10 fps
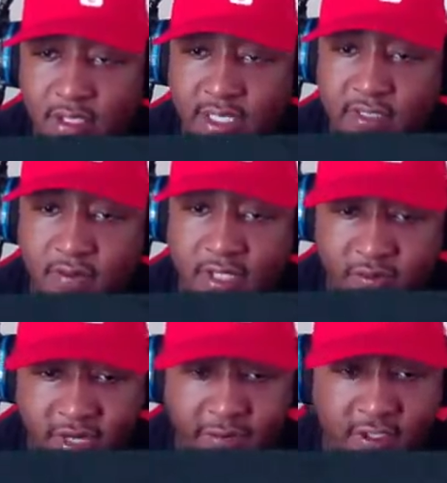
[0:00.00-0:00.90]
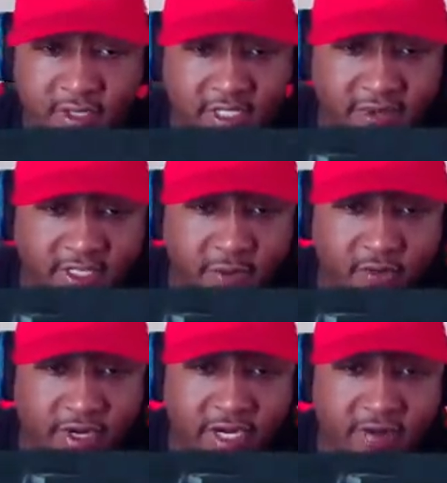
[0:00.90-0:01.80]
That's that's right. That's right. Smoke
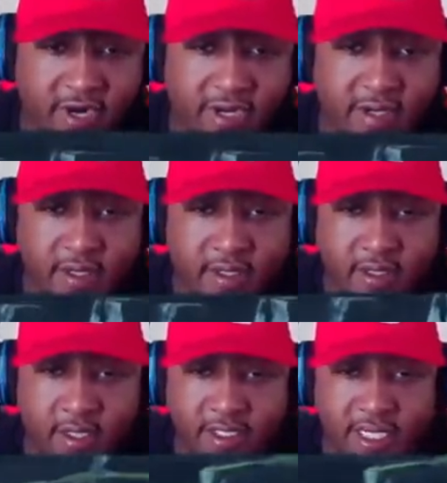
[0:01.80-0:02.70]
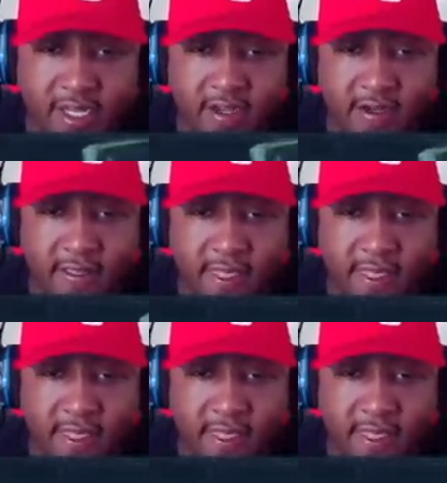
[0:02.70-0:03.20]
right there, right? Y'all see that?